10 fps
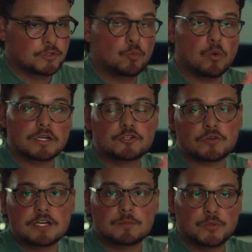you want to
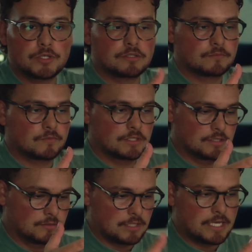try to put
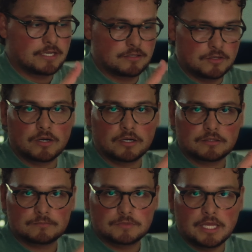the light,
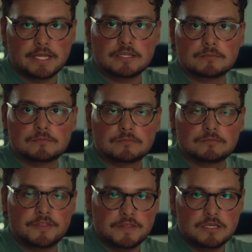dark, light
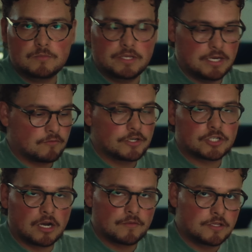theme in every
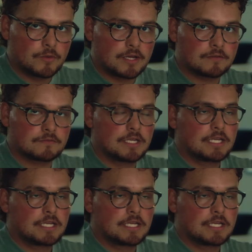shot that you have,